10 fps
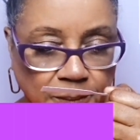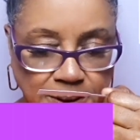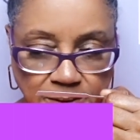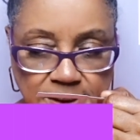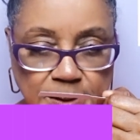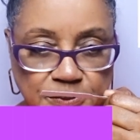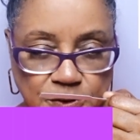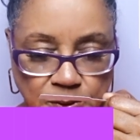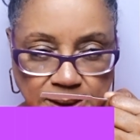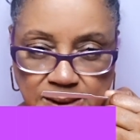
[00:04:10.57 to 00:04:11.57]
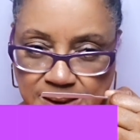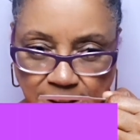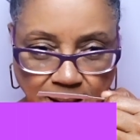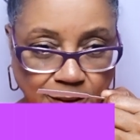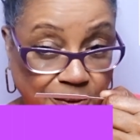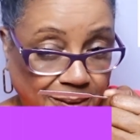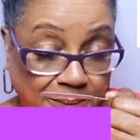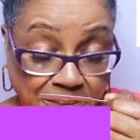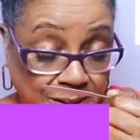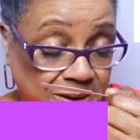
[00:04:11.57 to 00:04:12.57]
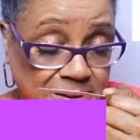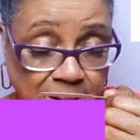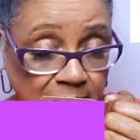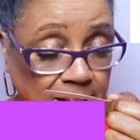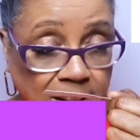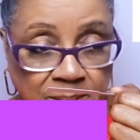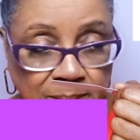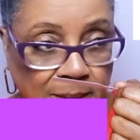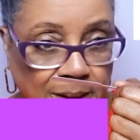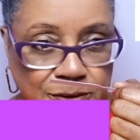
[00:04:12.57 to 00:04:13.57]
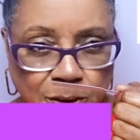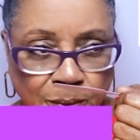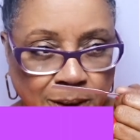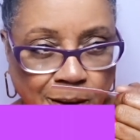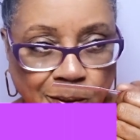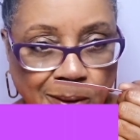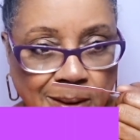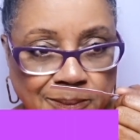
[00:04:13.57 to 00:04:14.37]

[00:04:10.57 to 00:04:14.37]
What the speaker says: But there is some sweetness in there, maybe some honey, don't know.